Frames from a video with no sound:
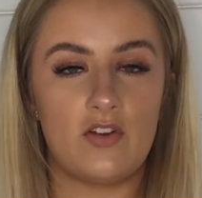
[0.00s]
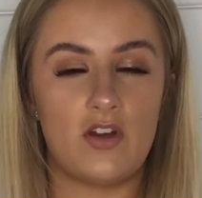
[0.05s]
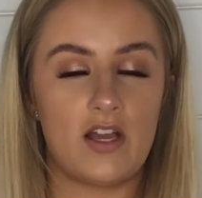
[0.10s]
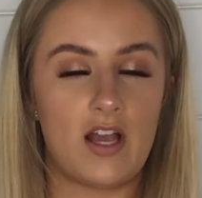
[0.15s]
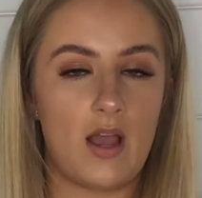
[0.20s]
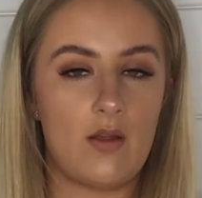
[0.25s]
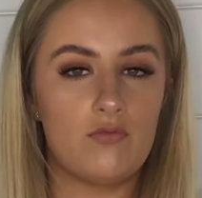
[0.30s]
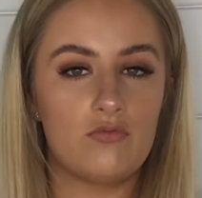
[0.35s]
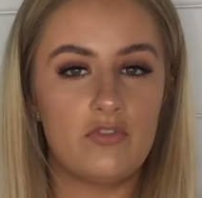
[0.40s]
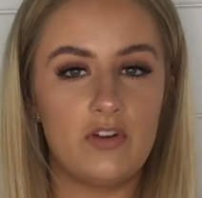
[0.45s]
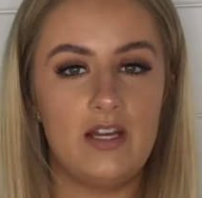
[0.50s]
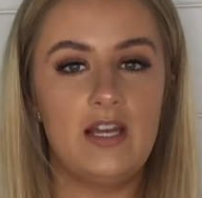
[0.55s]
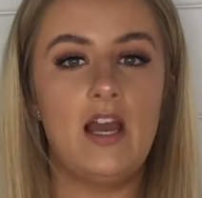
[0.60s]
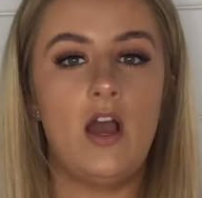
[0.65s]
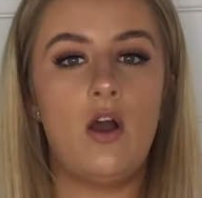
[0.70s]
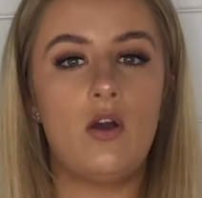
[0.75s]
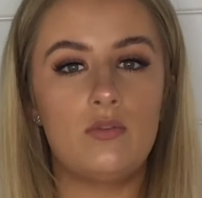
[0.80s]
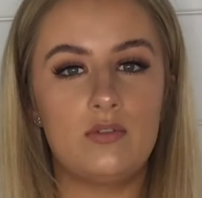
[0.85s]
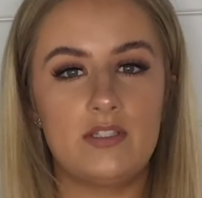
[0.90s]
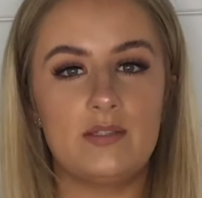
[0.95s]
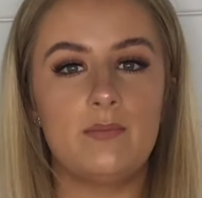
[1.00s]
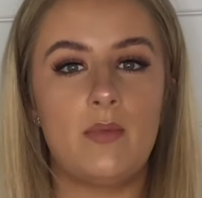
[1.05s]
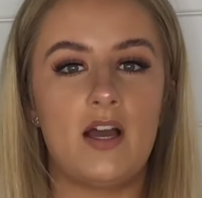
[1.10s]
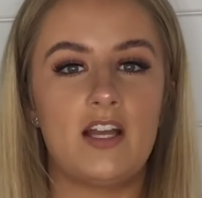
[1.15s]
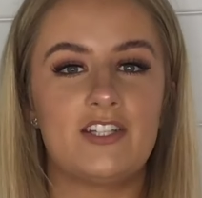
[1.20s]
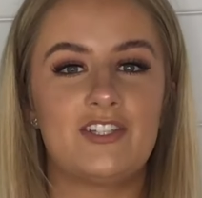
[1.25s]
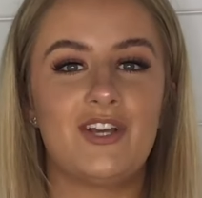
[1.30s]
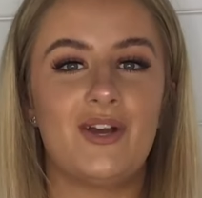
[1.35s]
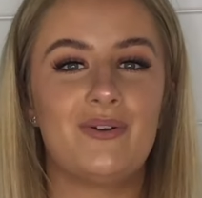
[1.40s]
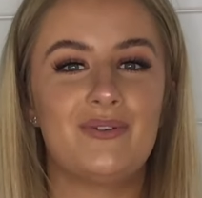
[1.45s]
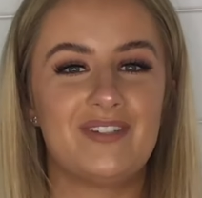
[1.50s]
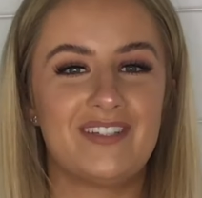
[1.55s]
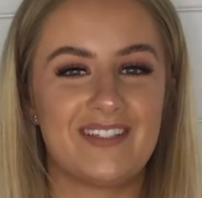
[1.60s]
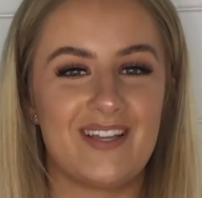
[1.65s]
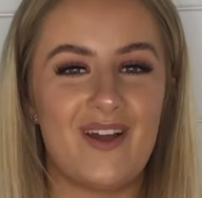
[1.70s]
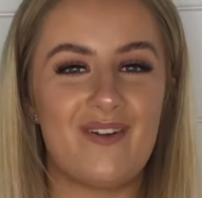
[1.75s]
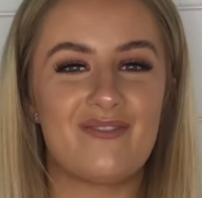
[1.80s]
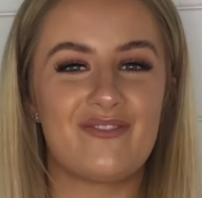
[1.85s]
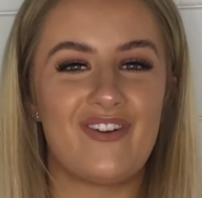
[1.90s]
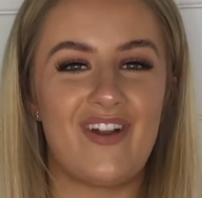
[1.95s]
Like I'm really holding my shoulders
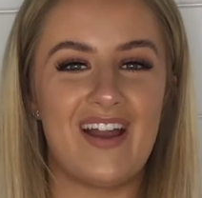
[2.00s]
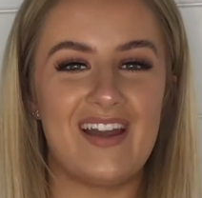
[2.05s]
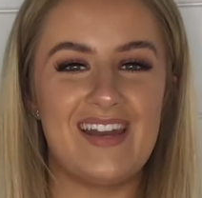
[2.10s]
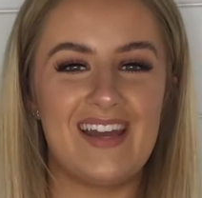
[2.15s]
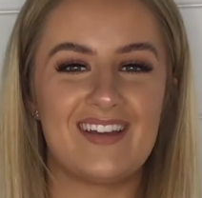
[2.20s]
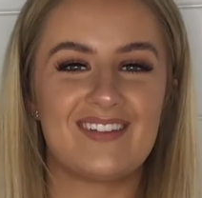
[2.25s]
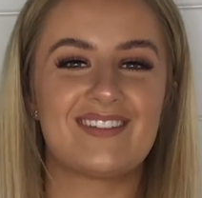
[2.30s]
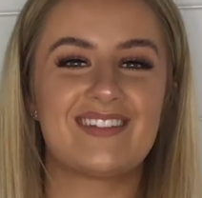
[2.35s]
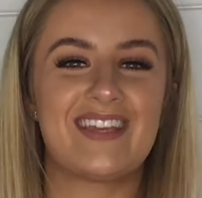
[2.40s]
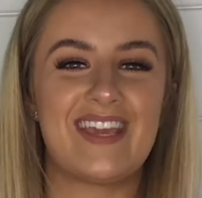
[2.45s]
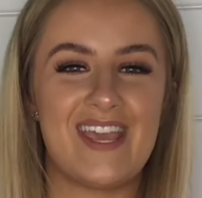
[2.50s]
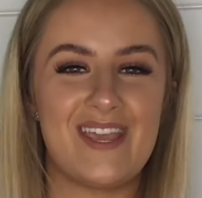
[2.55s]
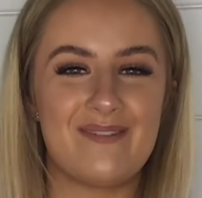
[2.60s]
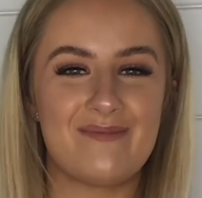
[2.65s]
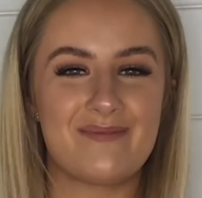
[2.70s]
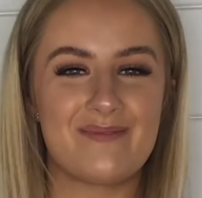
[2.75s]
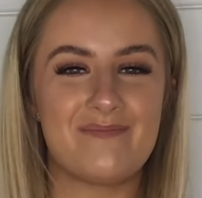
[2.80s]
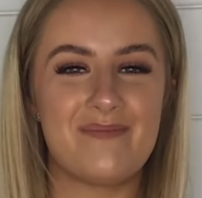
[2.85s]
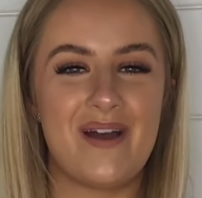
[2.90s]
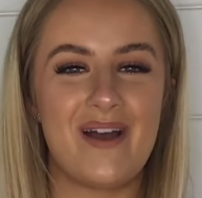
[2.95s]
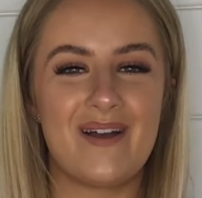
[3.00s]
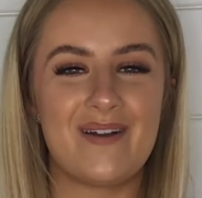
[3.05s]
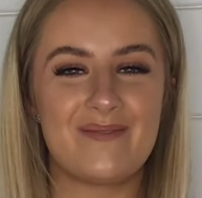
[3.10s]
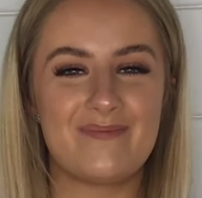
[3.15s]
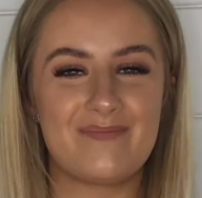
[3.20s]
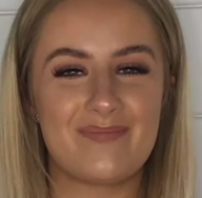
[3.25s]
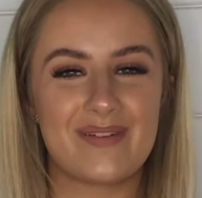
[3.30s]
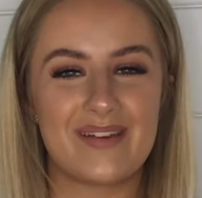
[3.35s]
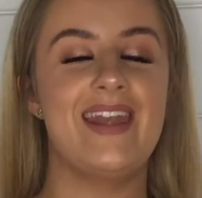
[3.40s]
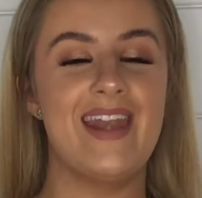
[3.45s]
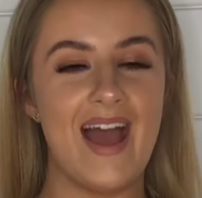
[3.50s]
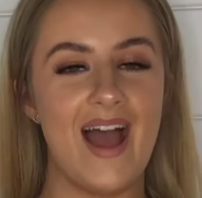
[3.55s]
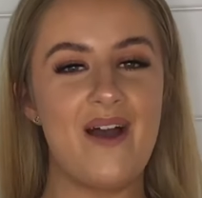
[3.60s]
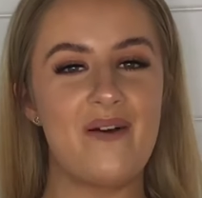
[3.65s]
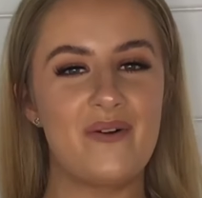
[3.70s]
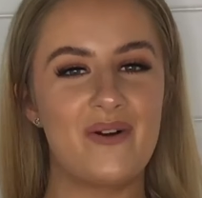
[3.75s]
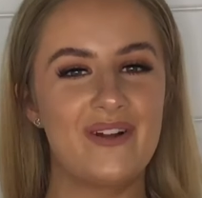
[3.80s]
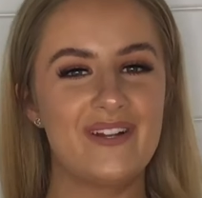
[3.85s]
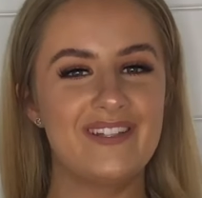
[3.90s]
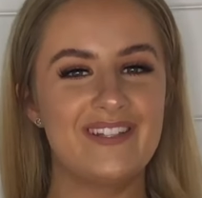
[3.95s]
up right now to keep them up. Now
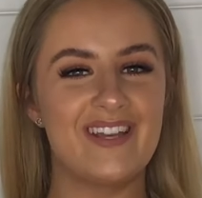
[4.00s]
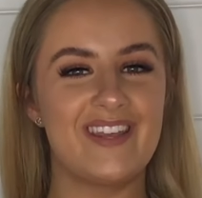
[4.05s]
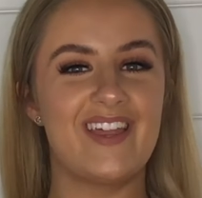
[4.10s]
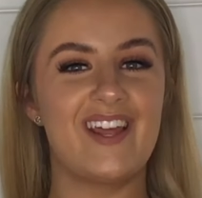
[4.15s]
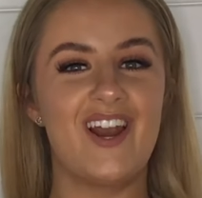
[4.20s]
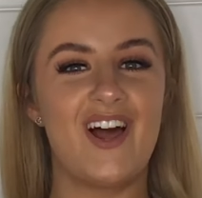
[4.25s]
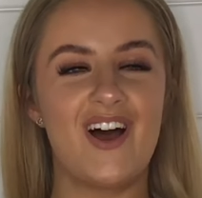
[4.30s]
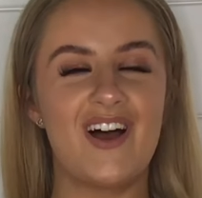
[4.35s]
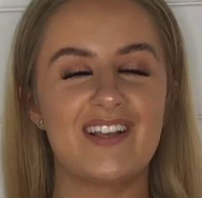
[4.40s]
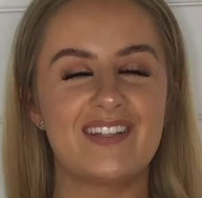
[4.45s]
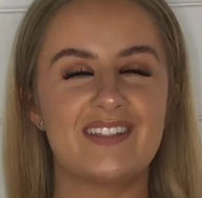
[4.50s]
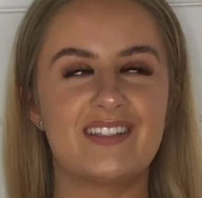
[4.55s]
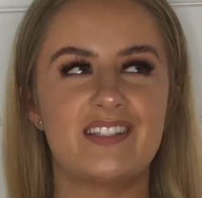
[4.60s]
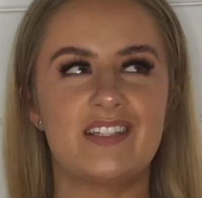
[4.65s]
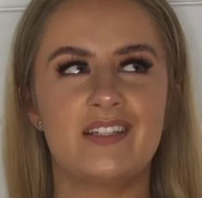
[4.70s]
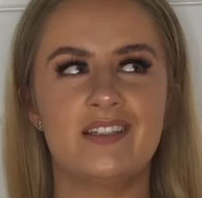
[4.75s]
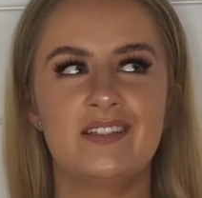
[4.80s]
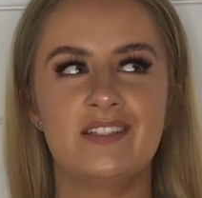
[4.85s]
on to the last